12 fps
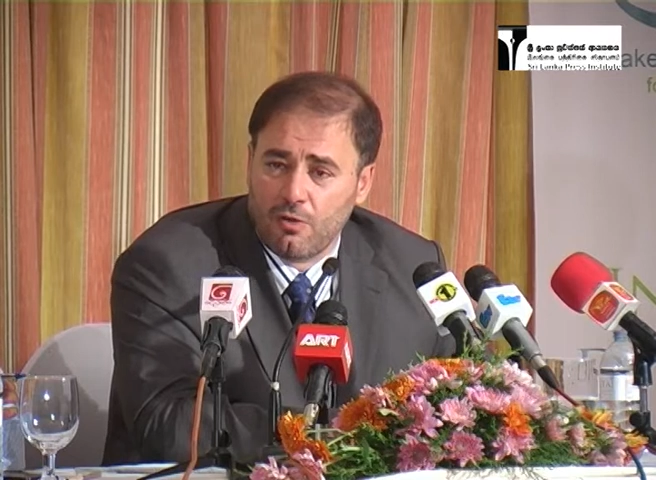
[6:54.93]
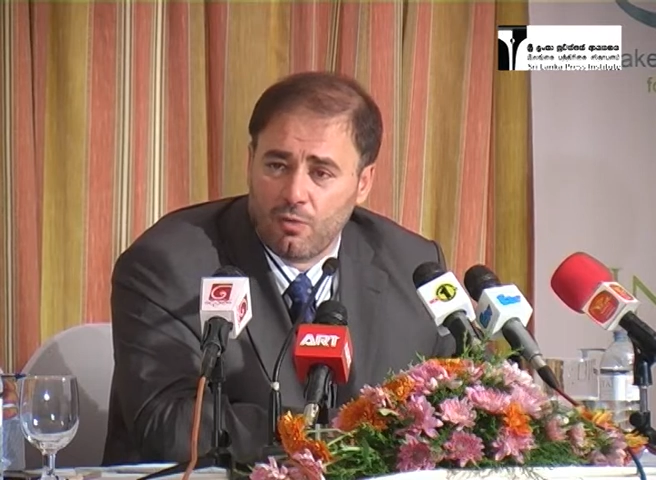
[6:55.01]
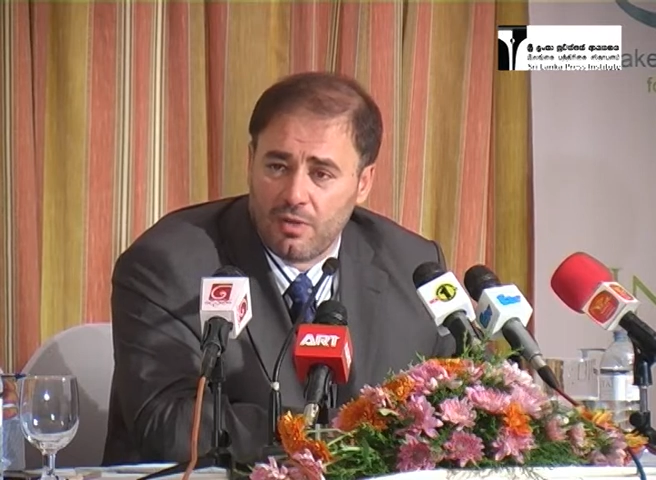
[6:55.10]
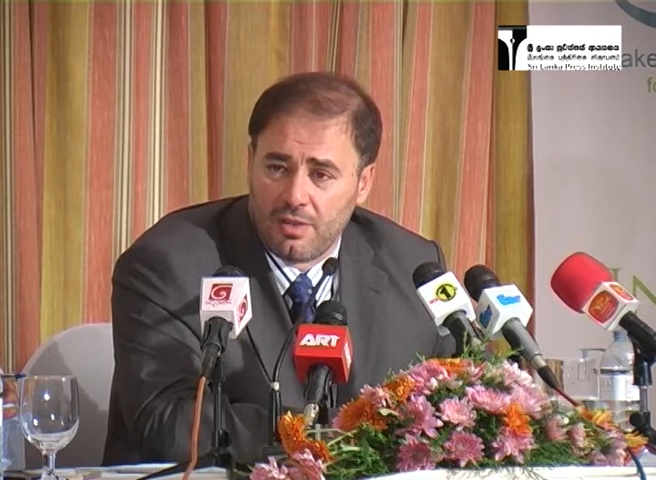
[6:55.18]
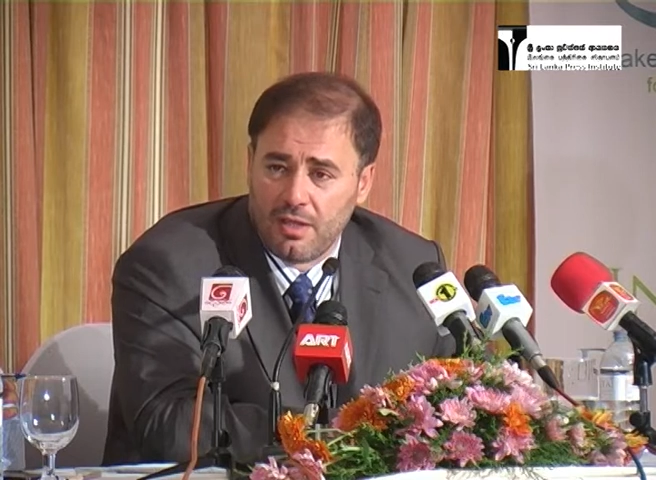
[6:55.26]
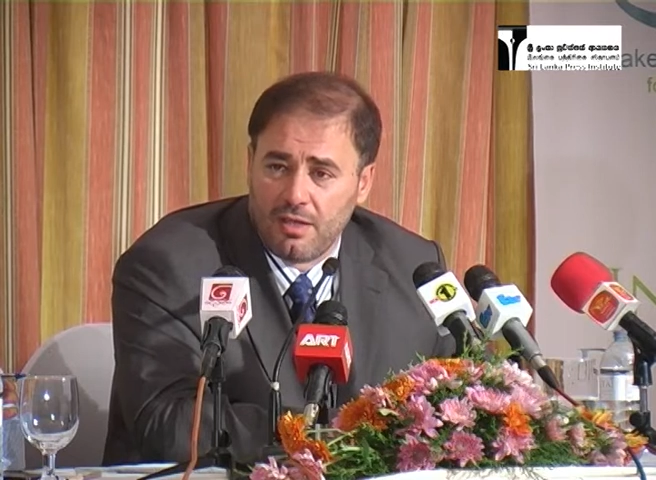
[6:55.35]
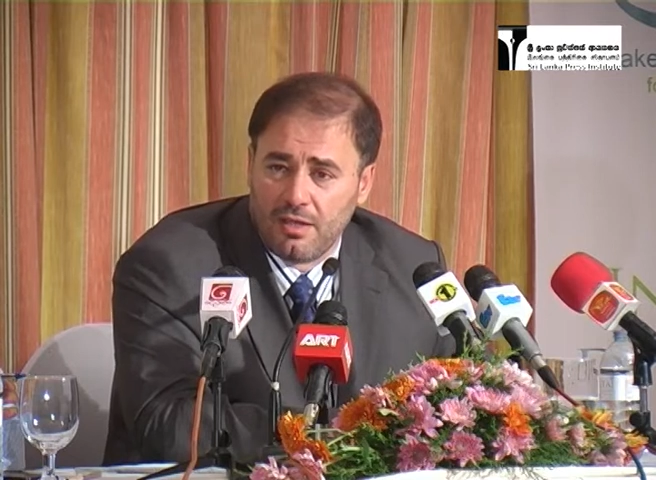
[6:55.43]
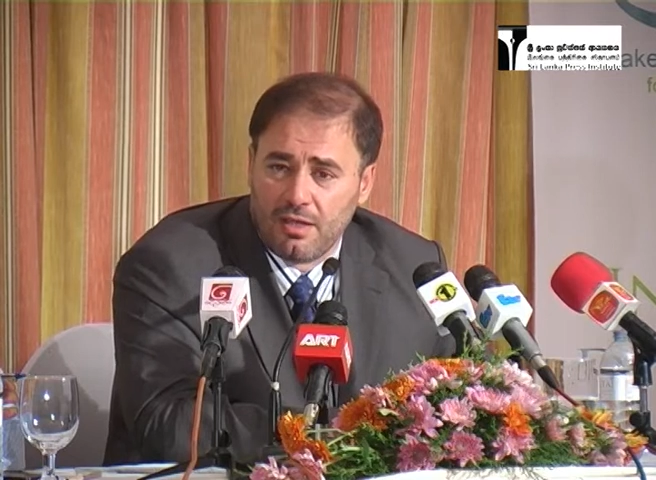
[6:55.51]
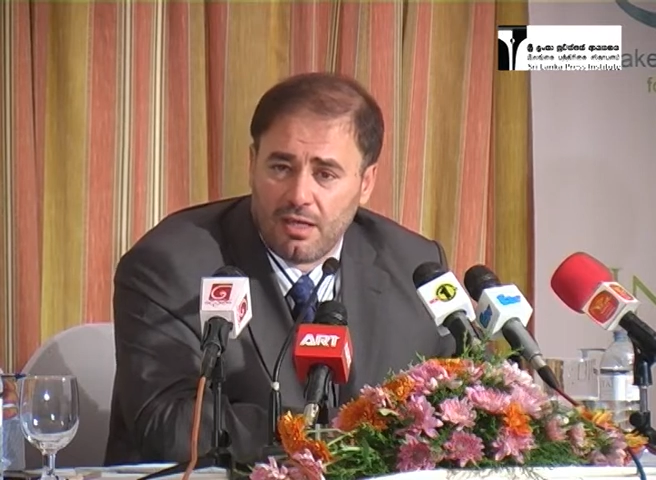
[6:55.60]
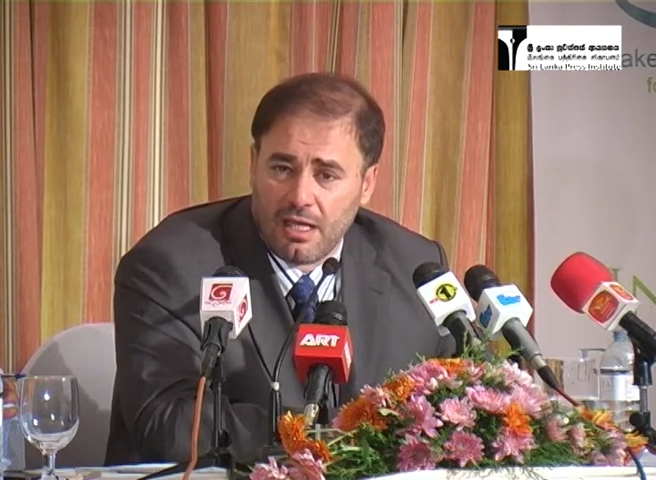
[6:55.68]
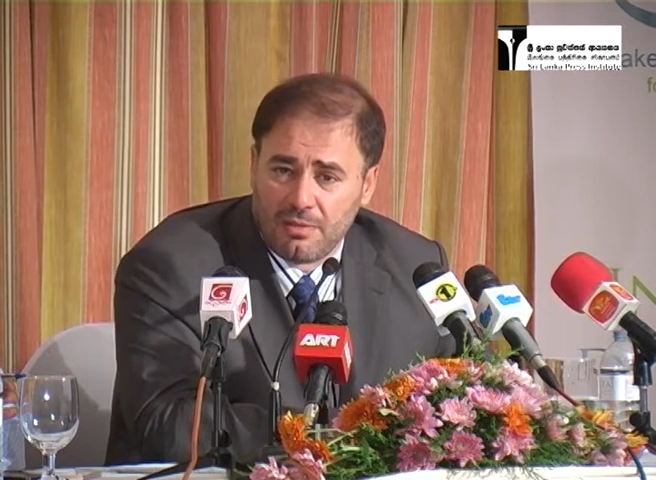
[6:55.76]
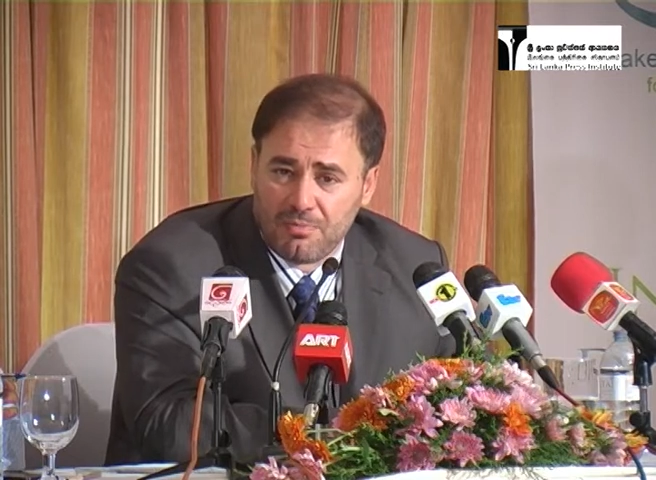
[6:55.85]
within
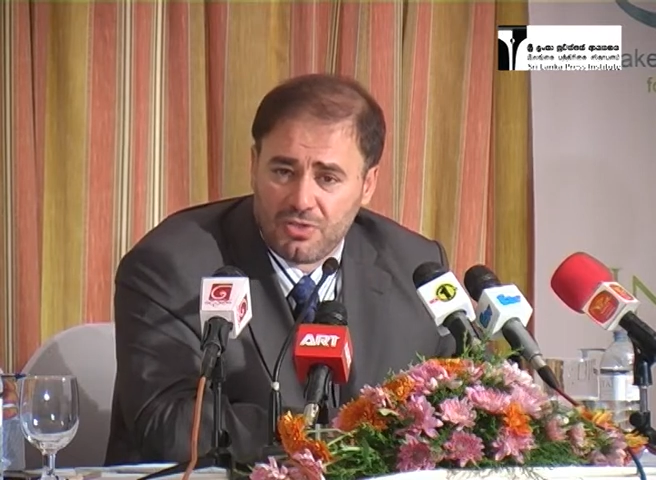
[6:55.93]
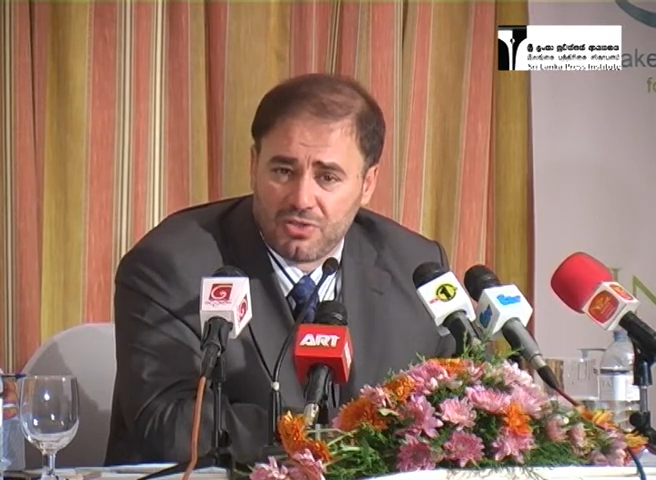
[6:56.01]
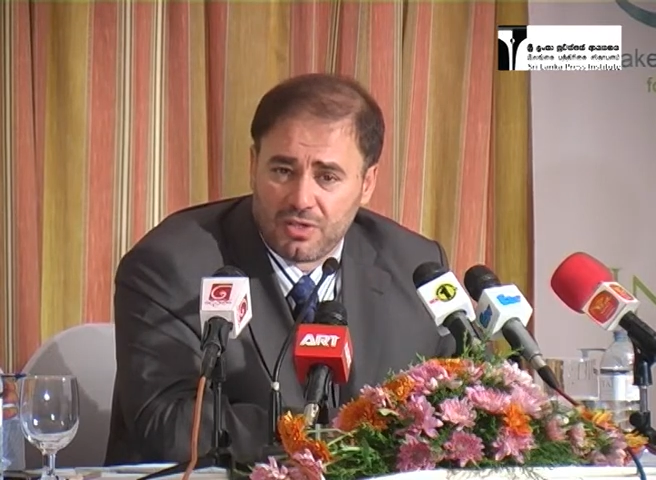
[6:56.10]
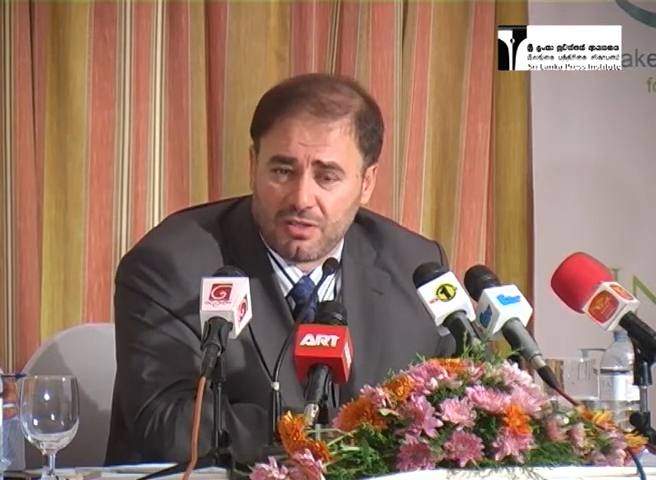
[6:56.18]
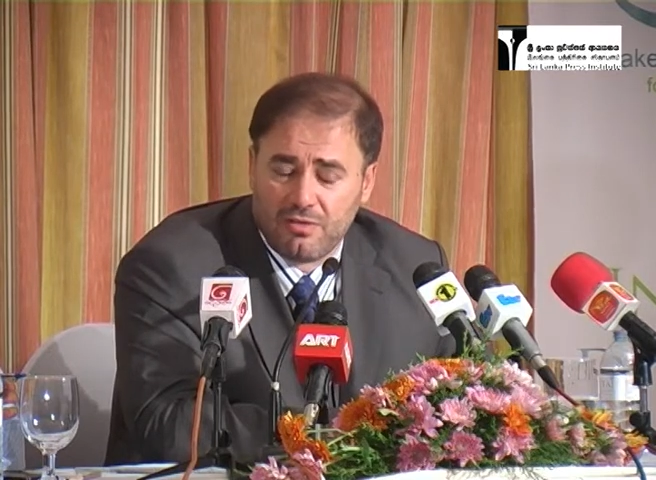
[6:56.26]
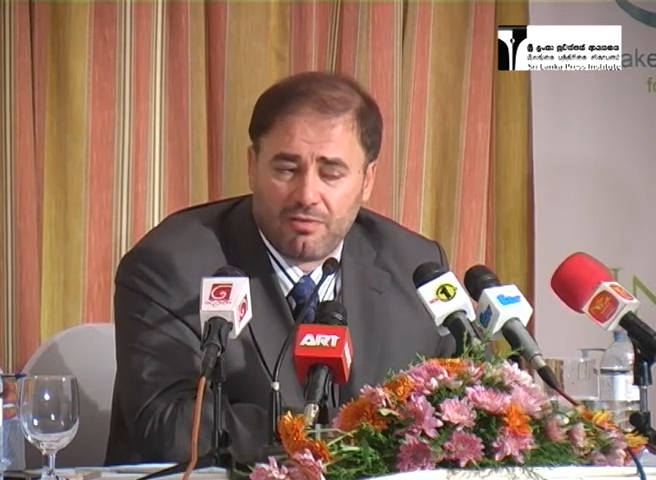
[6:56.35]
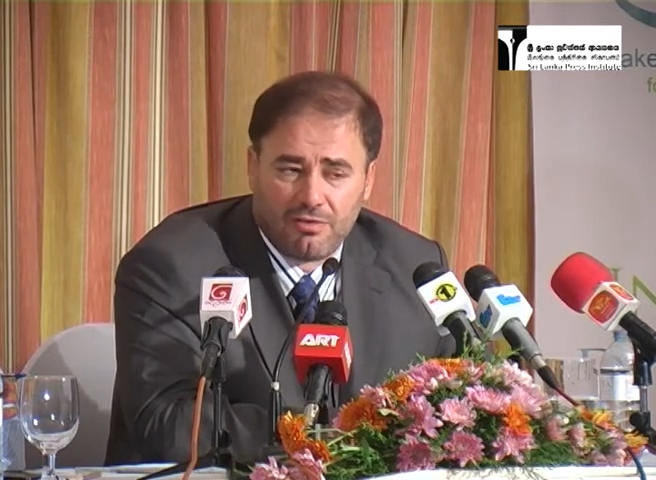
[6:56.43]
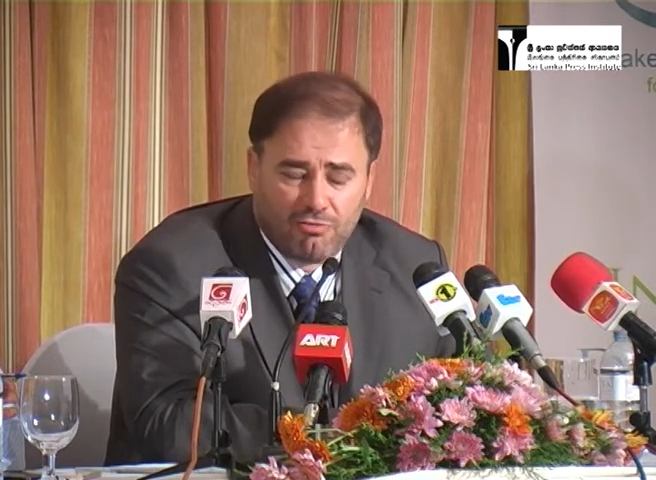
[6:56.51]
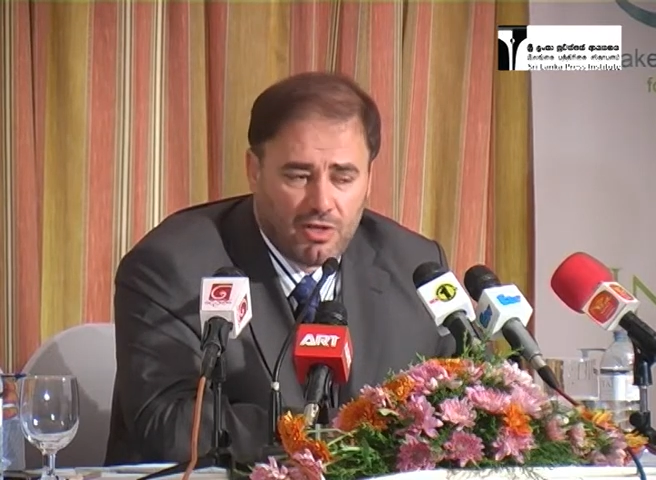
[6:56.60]
administrative and